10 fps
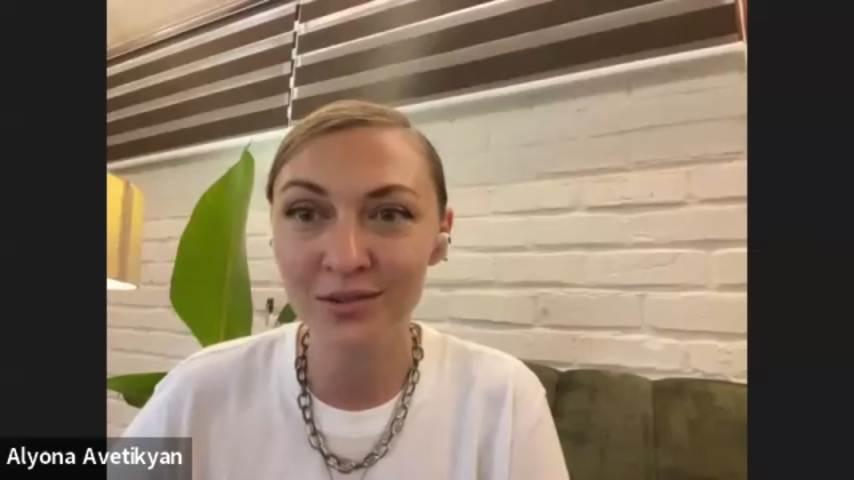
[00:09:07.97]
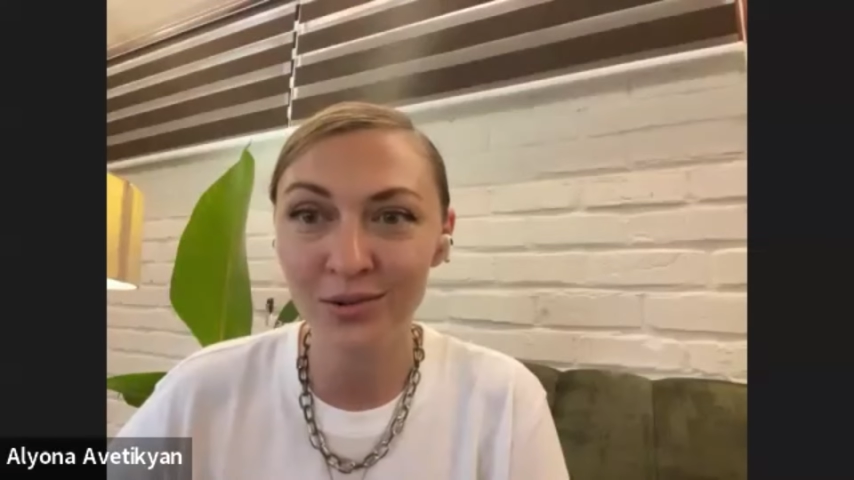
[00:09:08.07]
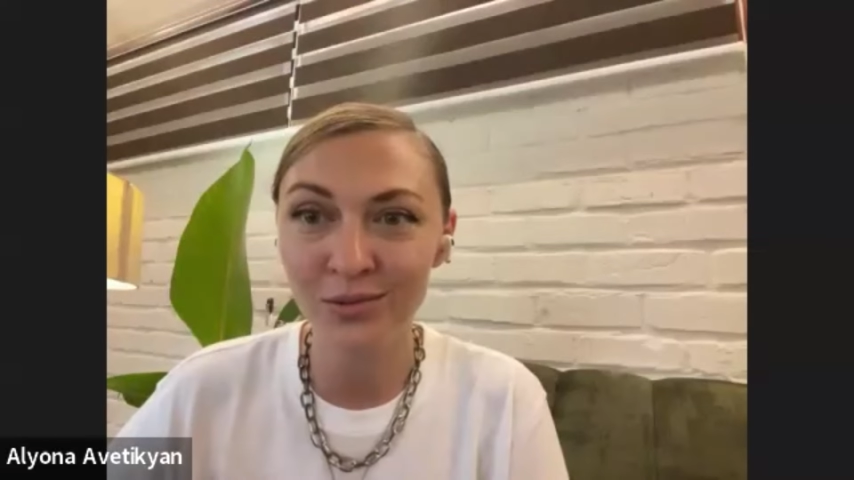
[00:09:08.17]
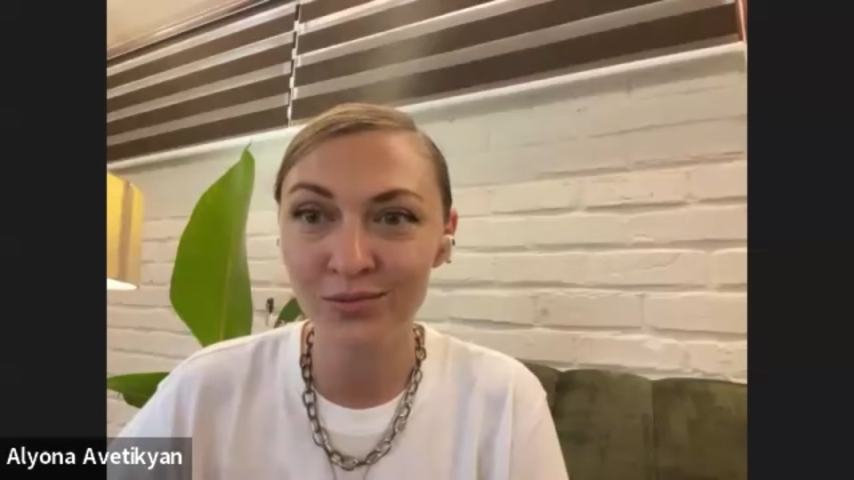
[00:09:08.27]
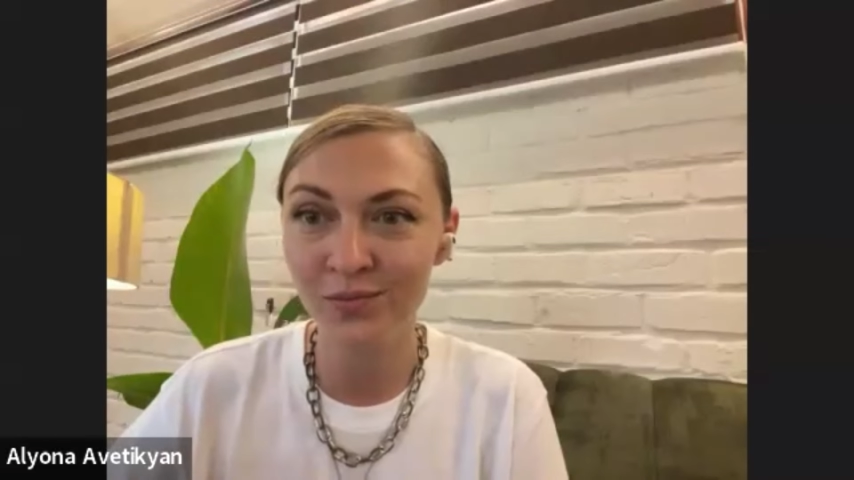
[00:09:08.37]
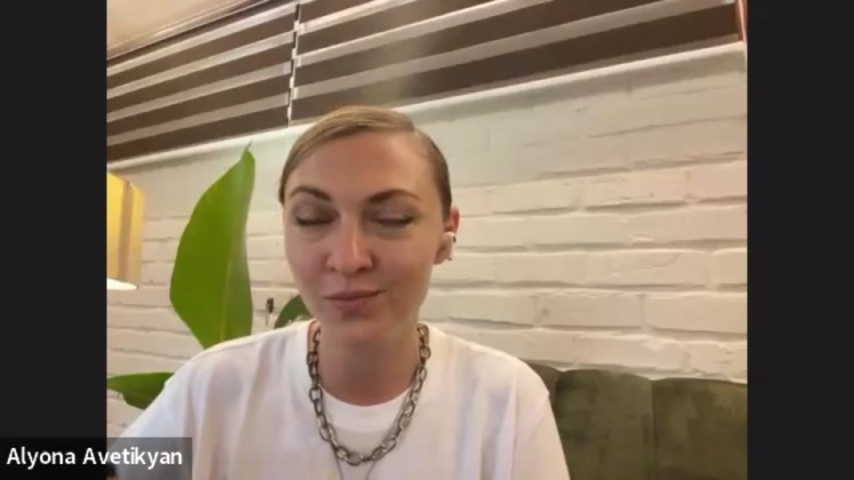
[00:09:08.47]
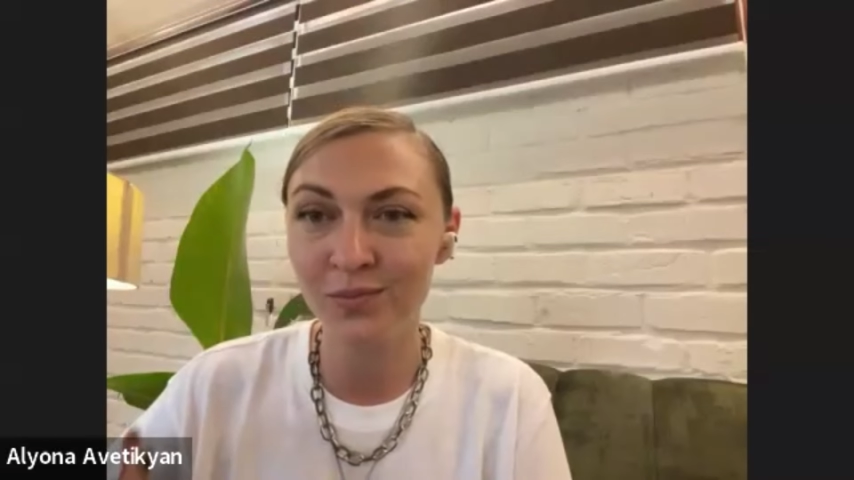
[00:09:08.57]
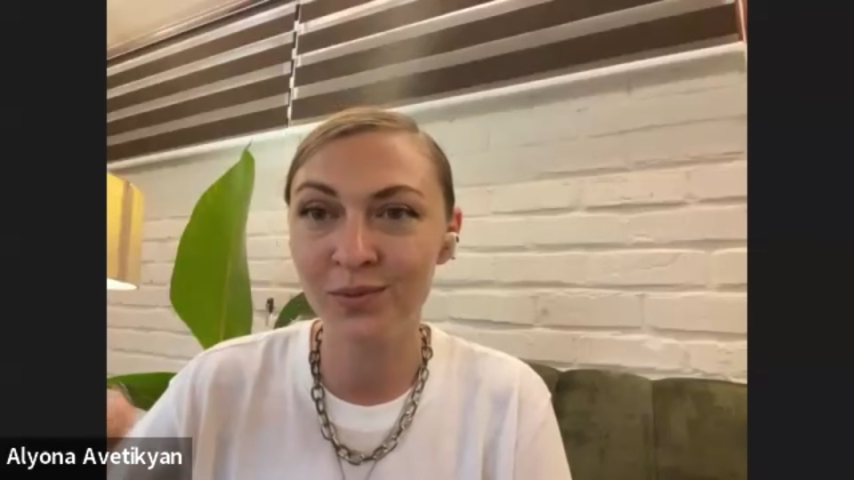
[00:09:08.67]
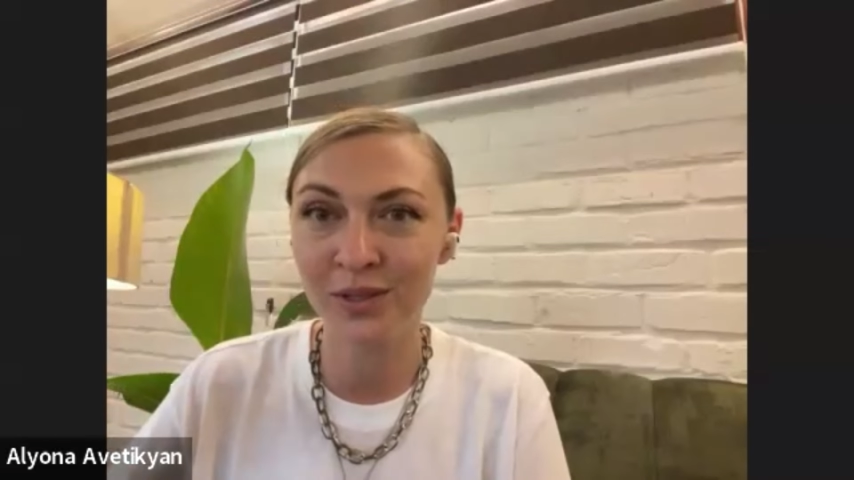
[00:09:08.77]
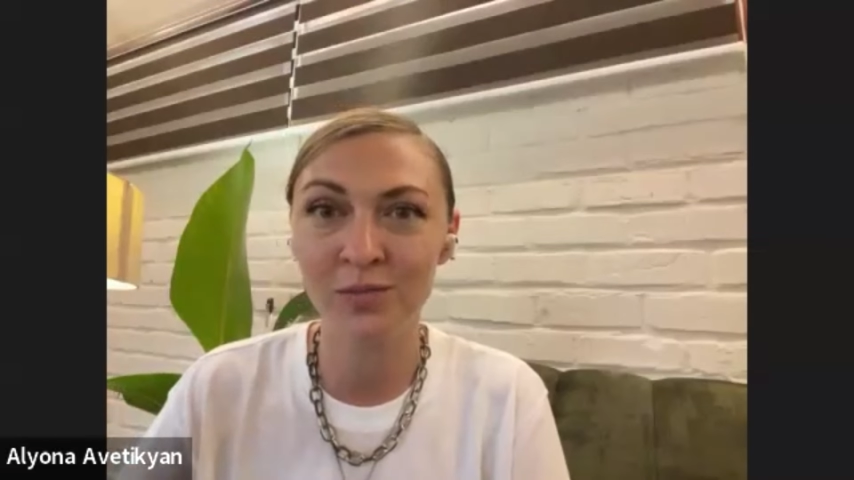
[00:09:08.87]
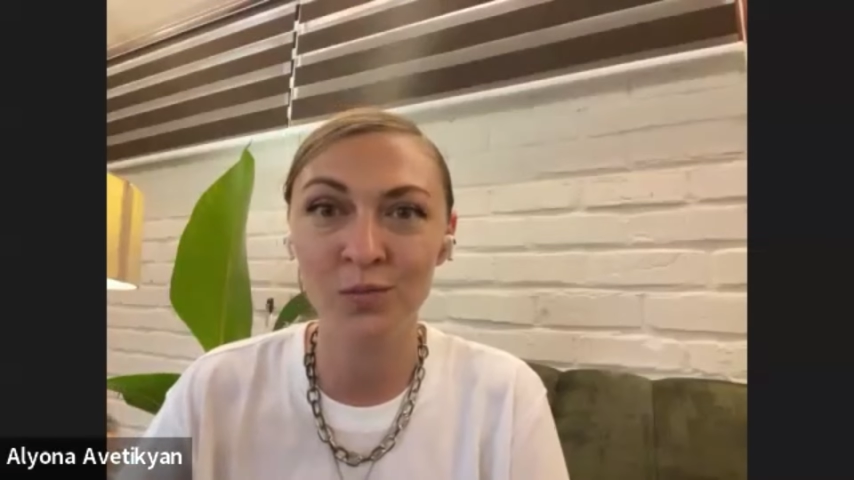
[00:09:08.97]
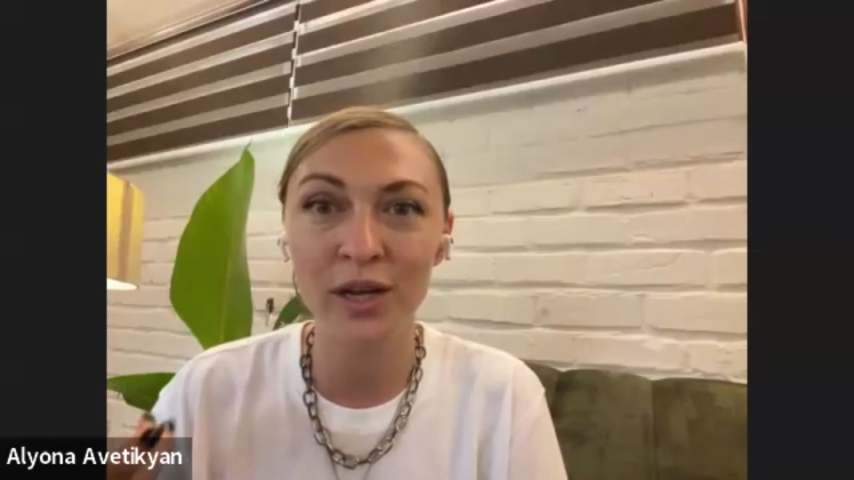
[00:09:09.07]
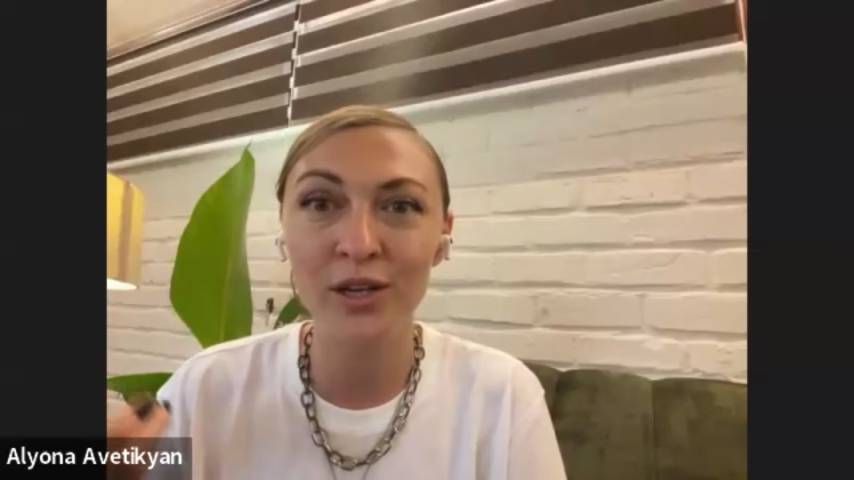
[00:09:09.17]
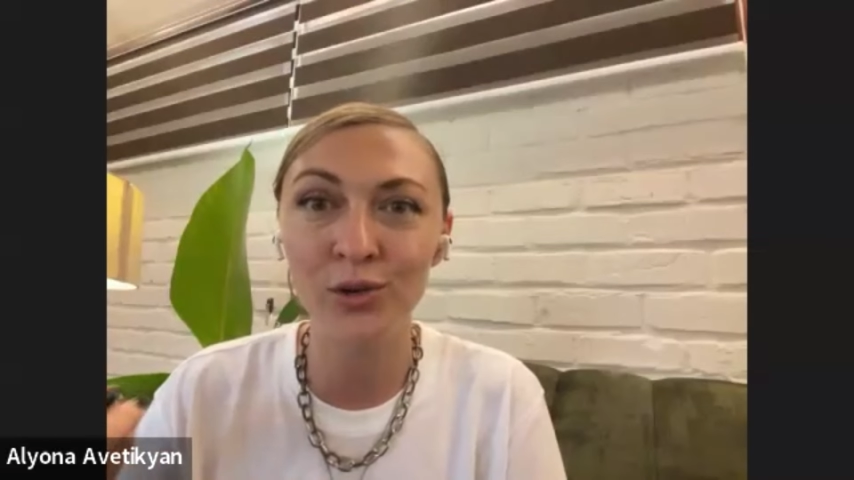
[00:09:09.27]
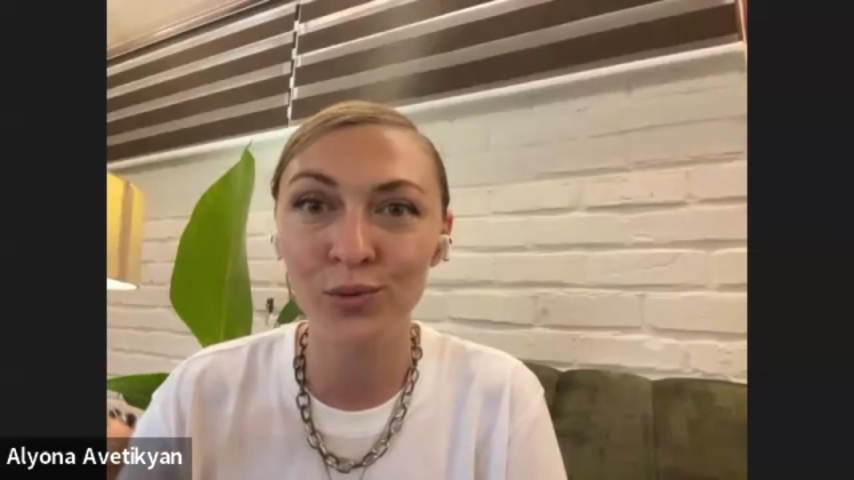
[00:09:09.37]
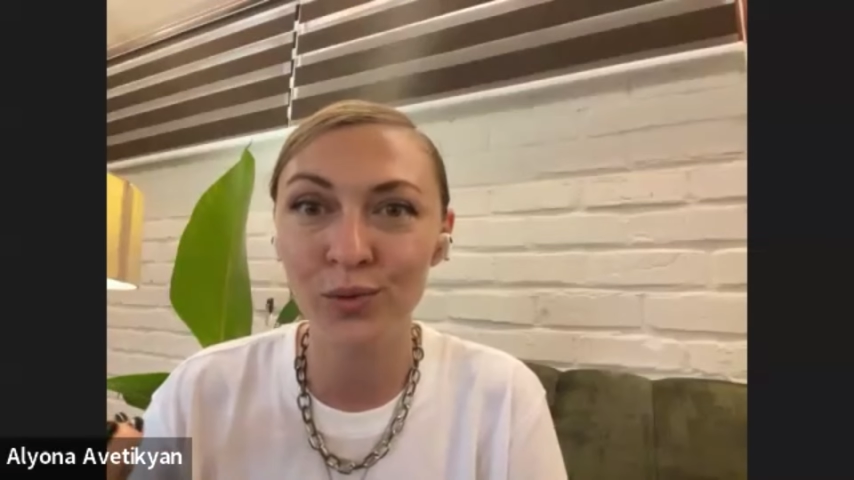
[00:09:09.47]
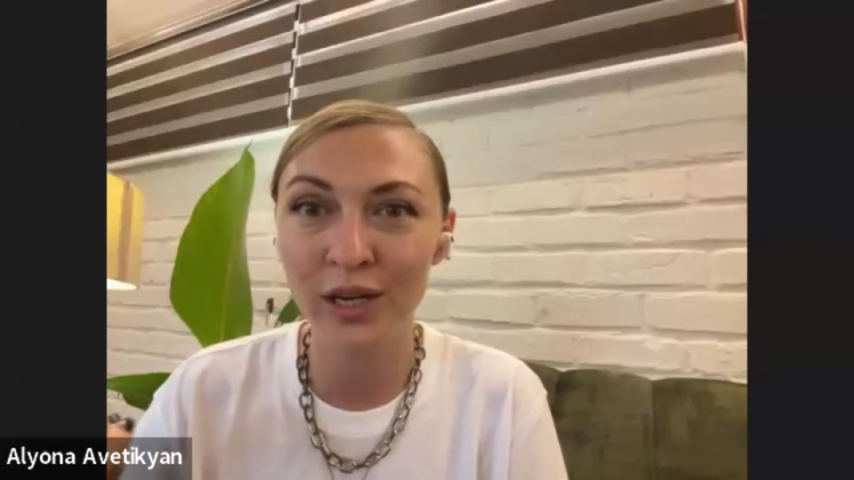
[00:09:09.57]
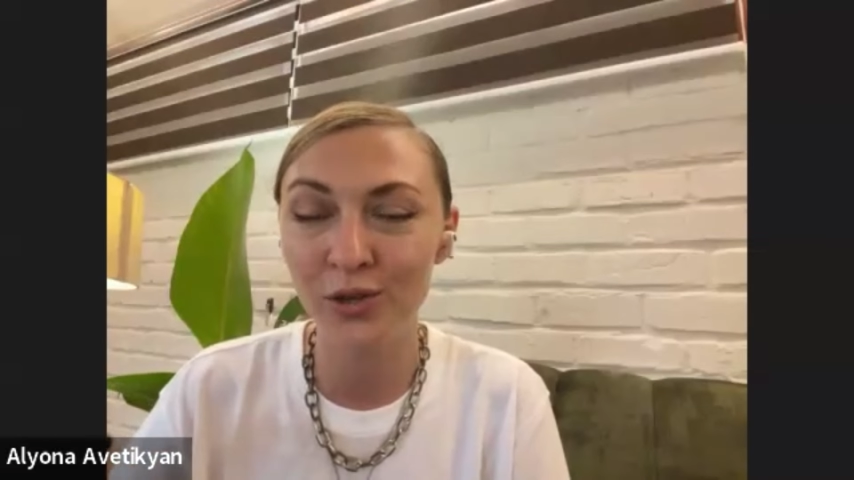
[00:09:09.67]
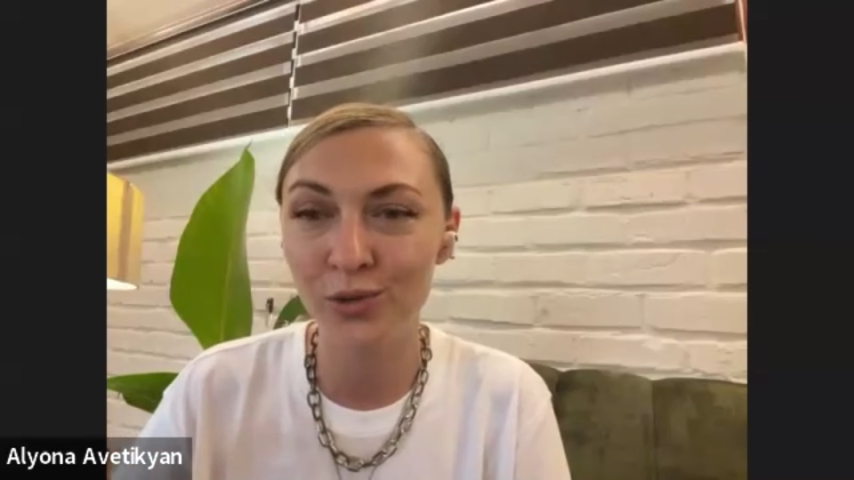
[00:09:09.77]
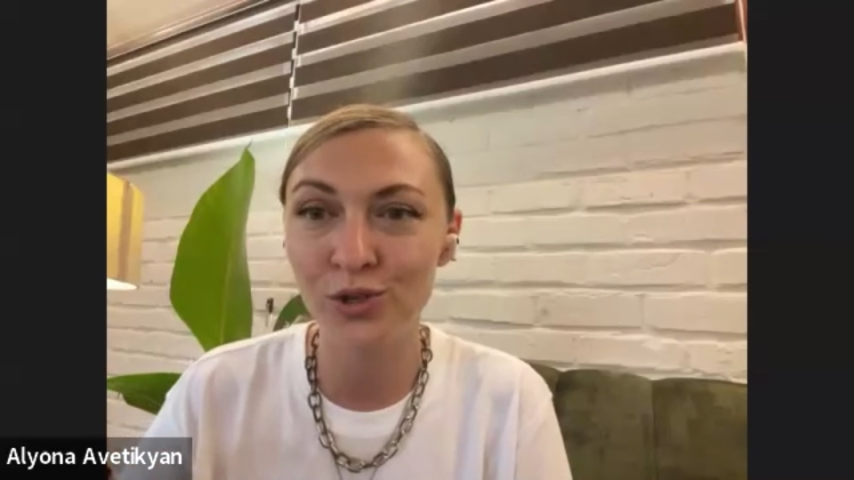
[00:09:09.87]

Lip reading: So when you